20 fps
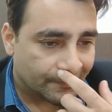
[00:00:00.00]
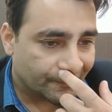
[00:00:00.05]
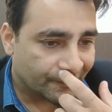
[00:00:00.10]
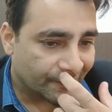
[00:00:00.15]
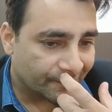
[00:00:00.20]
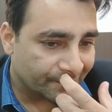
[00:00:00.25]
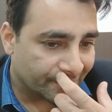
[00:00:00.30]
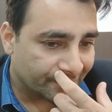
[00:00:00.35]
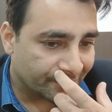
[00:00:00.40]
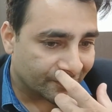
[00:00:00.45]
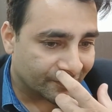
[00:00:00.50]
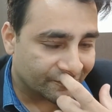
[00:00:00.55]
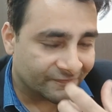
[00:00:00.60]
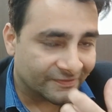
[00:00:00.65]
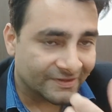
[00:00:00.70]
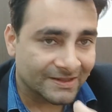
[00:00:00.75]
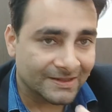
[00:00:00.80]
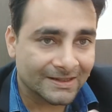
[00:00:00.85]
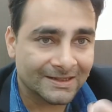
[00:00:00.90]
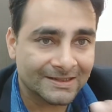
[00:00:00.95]
Some people
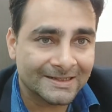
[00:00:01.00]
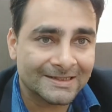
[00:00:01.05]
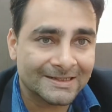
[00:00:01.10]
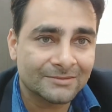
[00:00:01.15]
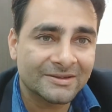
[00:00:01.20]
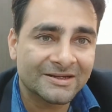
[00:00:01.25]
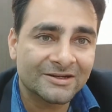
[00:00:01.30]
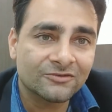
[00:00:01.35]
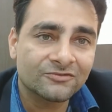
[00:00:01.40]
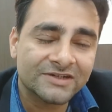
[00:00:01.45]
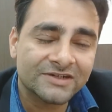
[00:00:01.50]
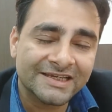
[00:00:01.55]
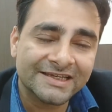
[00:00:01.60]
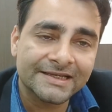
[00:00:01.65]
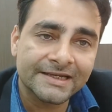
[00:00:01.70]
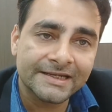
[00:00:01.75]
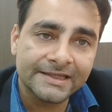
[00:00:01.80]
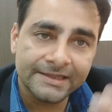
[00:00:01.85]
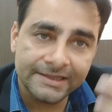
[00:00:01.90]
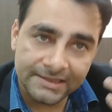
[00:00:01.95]
feel a little bit of
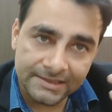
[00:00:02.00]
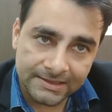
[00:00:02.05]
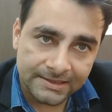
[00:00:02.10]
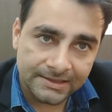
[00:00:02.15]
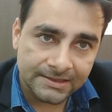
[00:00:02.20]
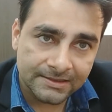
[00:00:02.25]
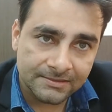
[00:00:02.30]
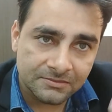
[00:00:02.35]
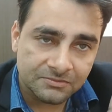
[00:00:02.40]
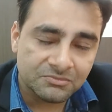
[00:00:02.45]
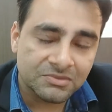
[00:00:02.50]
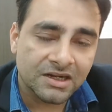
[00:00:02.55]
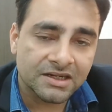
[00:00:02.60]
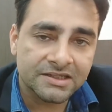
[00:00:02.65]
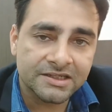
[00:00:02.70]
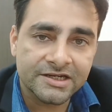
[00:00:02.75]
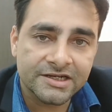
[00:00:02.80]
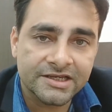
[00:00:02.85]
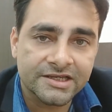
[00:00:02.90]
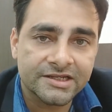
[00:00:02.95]
tingling in the
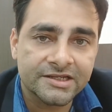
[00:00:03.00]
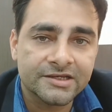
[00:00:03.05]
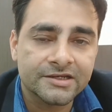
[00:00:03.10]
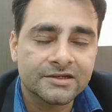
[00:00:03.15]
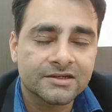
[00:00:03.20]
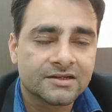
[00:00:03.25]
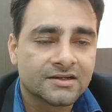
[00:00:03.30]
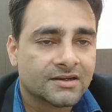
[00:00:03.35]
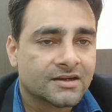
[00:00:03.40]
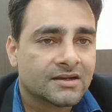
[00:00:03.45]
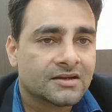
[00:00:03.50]
plantar area,